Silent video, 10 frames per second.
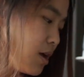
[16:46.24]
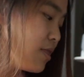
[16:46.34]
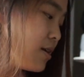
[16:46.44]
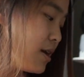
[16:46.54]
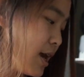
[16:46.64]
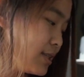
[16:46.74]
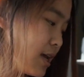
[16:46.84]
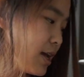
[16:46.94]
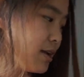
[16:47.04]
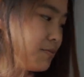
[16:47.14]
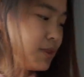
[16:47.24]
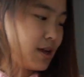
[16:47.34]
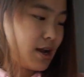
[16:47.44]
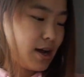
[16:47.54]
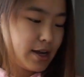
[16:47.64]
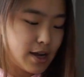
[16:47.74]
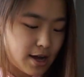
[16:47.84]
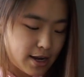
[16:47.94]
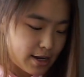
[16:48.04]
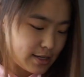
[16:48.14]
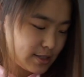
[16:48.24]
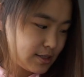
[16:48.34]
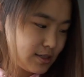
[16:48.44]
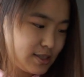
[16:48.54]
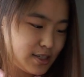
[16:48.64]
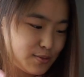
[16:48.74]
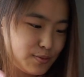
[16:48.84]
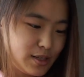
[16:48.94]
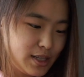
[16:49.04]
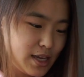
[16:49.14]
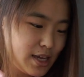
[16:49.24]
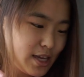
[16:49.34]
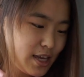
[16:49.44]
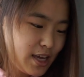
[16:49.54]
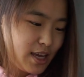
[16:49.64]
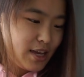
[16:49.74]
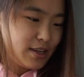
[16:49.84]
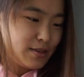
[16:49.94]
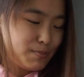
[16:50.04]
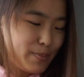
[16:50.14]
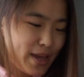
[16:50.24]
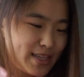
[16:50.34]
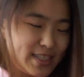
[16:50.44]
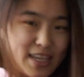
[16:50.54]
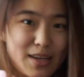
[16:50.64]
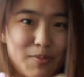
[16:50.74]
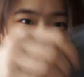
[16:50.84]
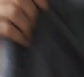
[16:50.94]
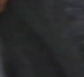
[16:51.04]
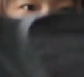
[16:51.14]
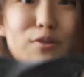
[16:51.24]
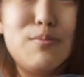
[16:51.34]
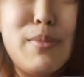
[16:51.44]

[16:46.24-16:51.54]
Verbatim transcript: The next item that I got is this really basic but cute